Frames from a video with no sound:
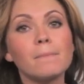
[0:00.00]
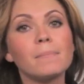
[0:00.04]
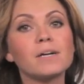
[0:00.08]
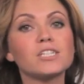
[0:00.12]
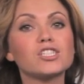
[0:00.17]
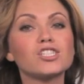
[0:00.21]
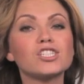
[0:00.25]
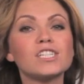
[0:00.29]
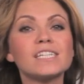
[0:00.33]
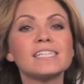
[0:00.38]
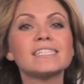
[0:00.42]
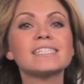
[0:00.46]
but
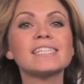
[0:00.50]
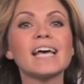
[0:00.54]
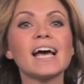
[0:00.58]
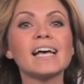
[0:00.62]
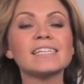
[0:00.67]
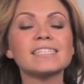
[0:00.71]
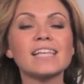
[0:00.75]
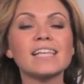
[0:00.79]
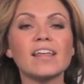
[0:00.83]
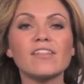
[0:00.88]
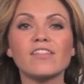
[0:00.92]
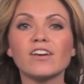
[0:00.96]
she
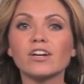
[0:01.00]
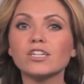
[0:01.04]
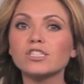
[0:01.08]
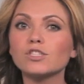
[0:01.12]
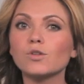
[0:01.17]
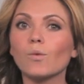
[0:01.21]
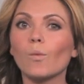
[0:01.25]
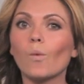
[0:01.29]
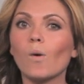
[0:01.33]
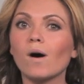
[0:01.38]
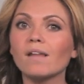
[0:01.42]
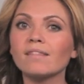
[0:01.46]
says there's
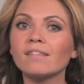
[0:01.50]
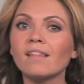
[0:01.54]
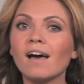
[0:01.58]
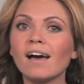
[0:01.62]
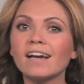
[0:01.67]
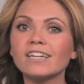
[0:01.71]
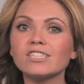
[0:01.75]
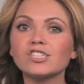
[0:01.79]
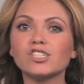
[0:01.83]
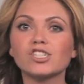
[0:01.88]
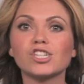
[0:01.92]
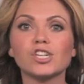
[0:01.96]
one
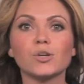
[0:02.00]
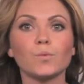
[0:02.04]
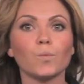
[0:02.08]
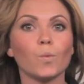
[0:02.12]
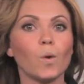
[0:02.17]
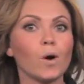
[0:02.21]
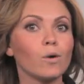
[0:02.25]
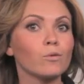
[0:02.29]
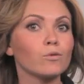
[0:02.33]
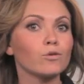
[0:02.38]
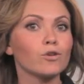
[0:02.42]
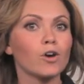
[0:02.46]
line she
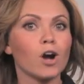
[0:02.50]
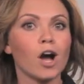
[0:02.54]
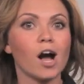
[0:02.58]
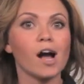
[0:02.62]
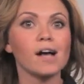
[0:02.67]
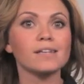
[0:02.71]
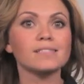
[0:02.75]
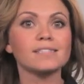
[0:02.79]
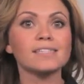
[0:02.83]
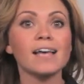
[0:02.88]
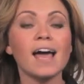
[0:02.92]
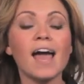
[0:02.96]
won't
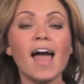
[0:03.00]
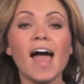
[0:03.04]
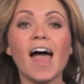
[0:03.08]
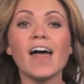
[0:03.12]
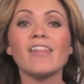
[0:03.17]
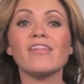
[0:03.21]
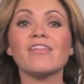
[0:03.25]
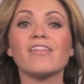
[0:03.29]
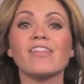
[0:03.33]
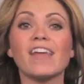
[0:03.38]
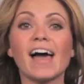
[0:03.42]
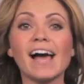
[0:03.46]
cross,
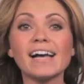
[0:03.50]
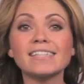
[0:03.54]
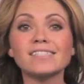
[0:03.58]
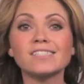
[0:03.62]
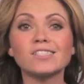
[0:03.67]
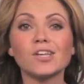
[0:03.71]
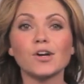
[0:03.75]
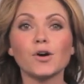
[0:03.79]
and that's